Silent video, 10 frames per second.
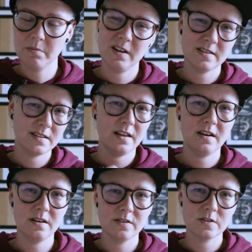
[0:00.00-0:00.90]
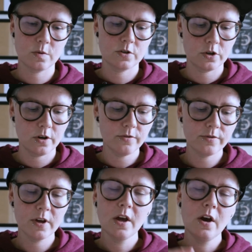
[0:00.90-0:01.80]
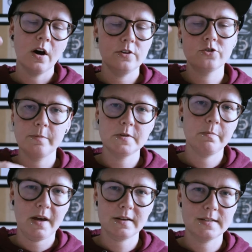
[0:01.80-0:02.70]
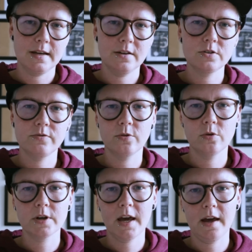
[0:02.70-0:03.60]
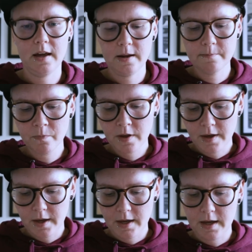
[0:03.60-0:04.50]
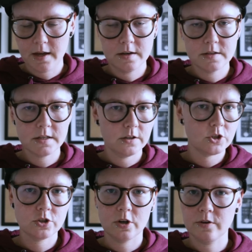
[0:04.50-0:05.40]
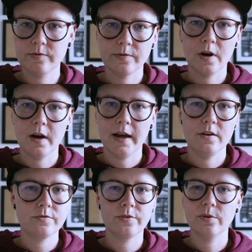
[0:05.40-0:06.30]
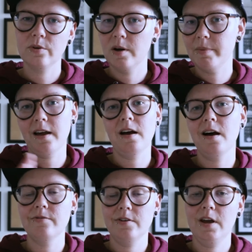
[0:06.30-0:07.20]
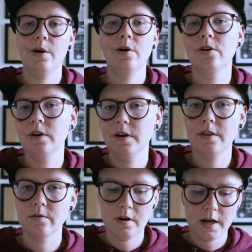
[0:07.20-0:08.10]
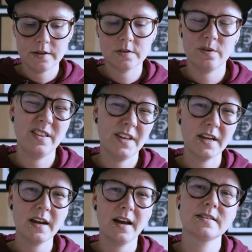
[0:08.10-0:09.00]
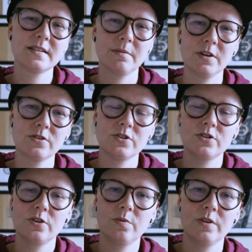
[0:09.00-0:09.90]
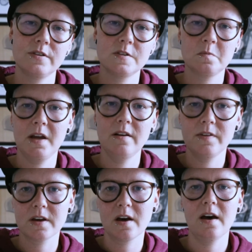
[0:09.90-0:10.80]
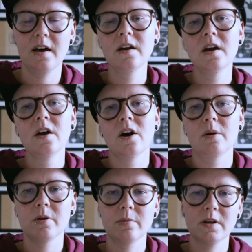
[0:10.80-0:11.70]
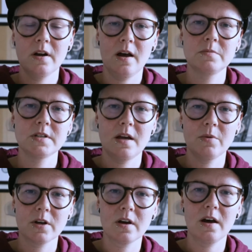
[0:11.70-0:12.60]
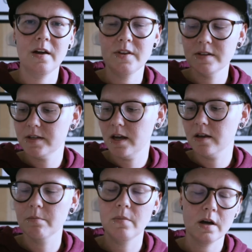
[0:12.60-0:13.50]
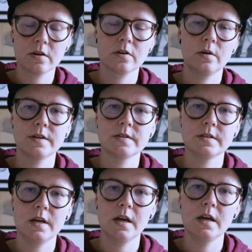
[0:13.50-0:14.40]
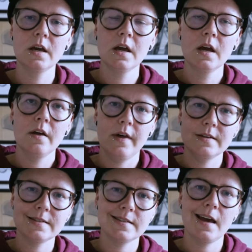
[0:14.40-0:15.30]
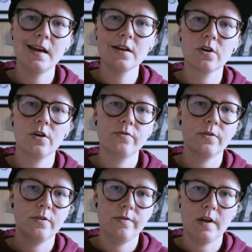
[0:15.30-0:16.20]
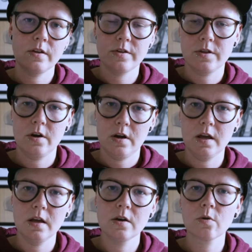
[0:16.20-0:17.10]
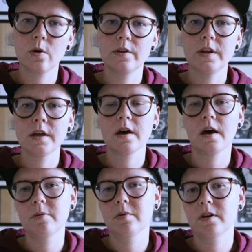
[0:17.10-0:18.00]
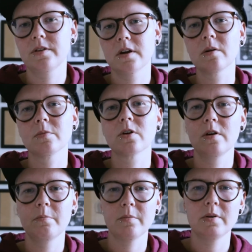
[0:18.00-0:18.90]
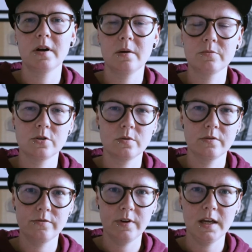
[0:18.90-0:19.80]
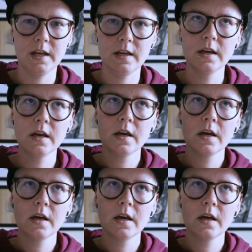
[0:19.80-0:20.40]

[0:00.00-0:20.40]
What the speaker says: minutes and then it'd switch off. I dropped it back down to 4K and it shot fine for about half an hour on another ride. So I think it has something to do with the speed of the card. I'm probably going to update my card. These take a micro SD. They say go for a V30 quality card, but I think I'm going to bump it up to a V60